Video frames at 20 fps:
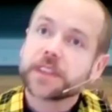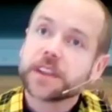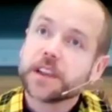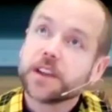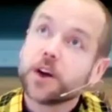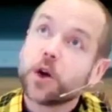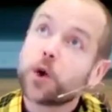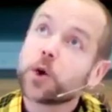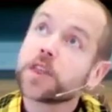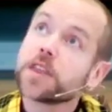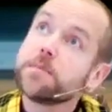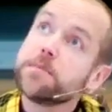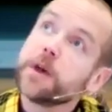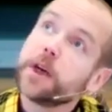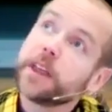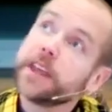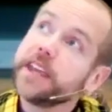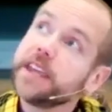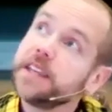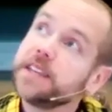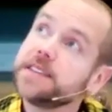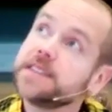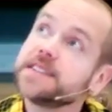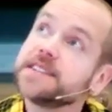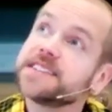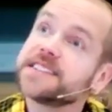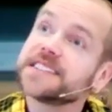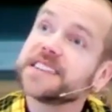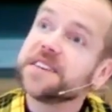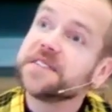or the
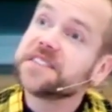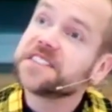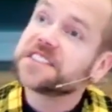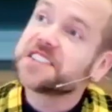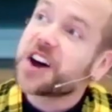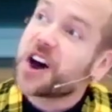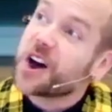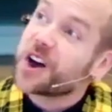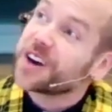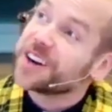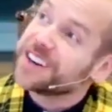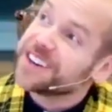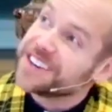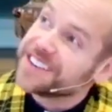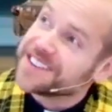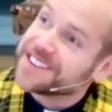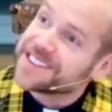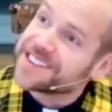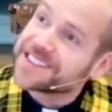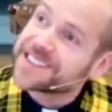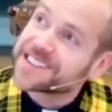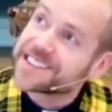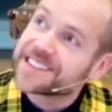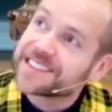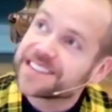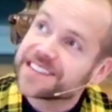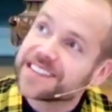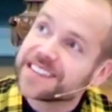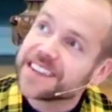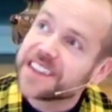millions of stars
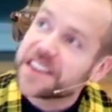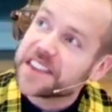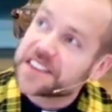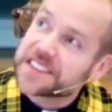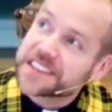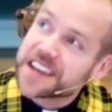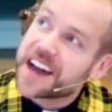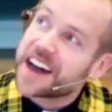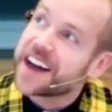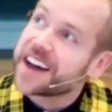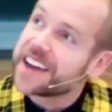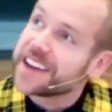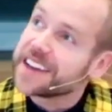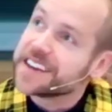in the sky.